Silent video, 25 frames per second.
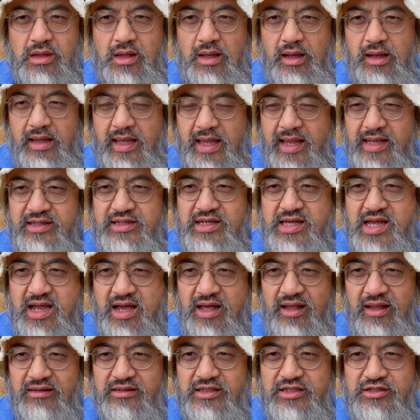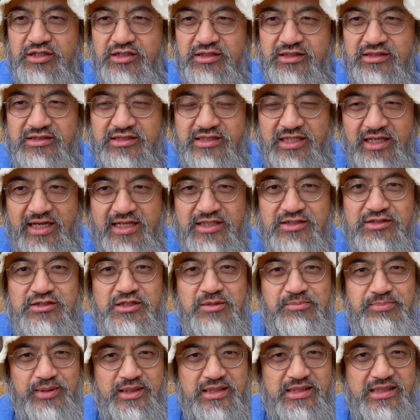And yeah, you can taste the
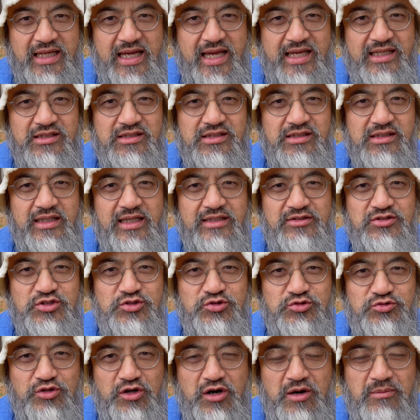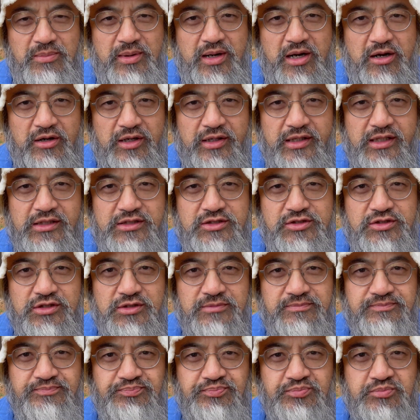banana and strawberries,
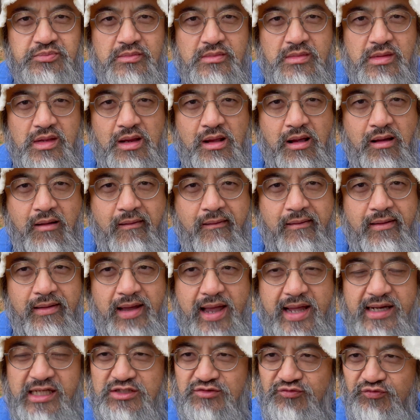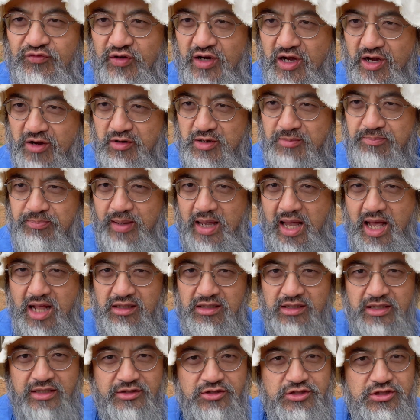and it's very
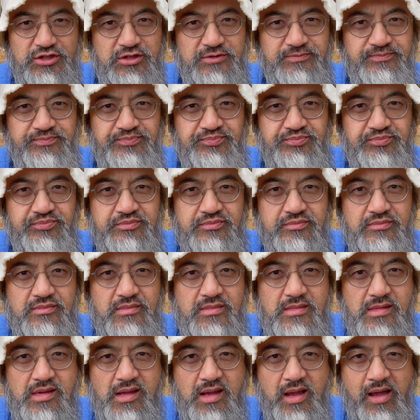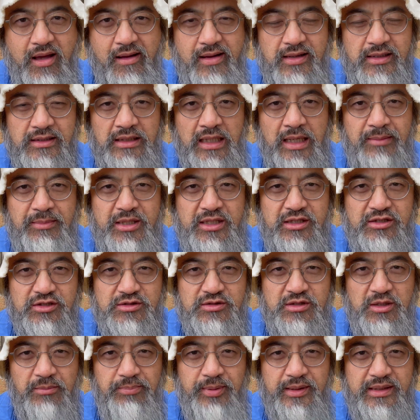balanced. I mean,
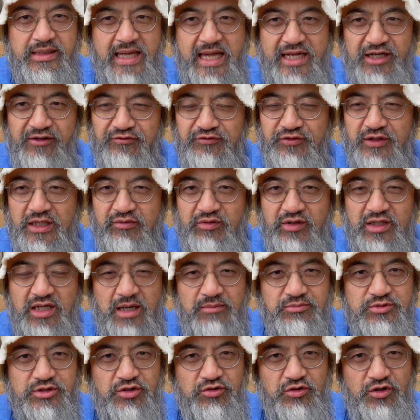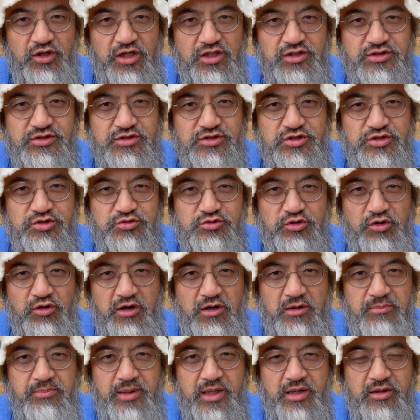the banana flavor comes across, the
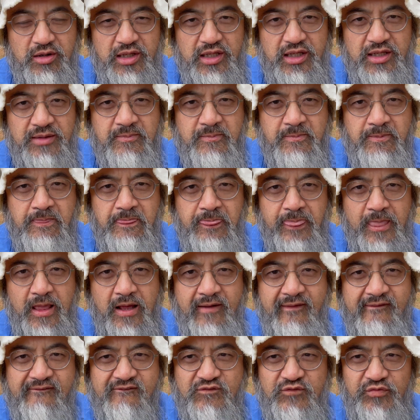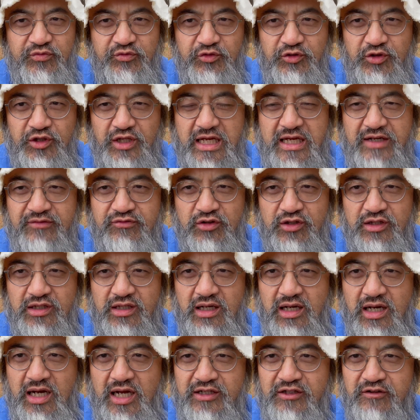strawberry flavor
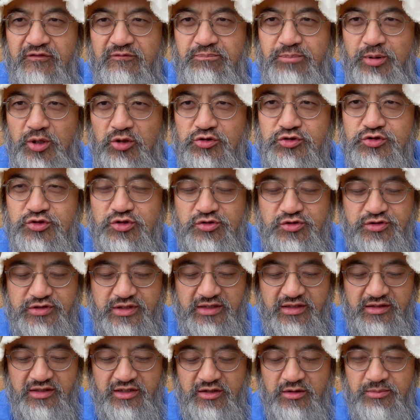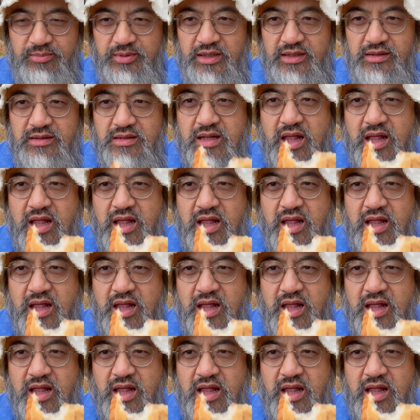kind of bolsters it a little bit.